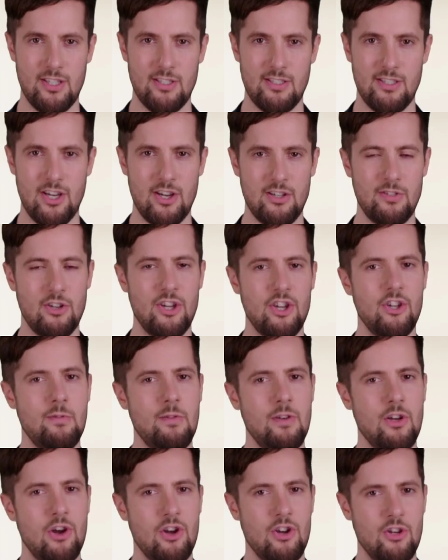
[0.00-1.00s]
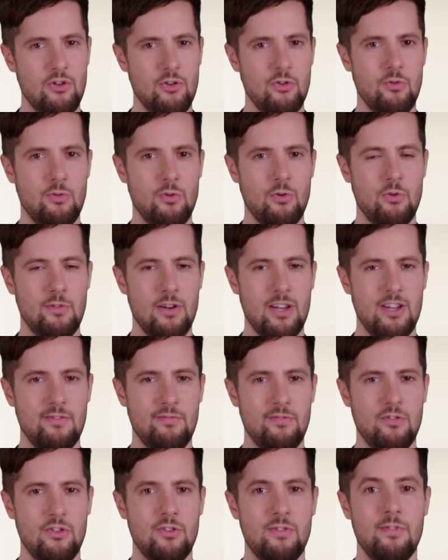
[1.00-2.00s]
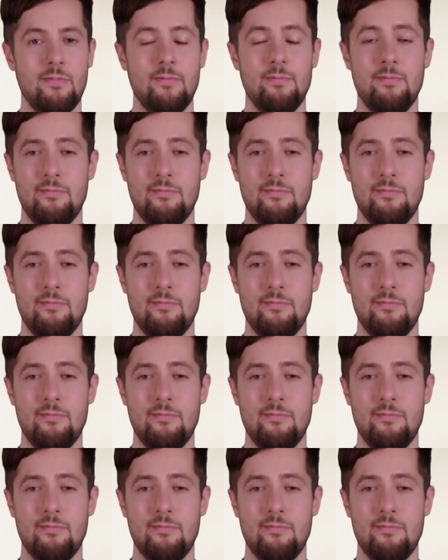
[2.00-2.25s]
that nothing could be harder or more painful.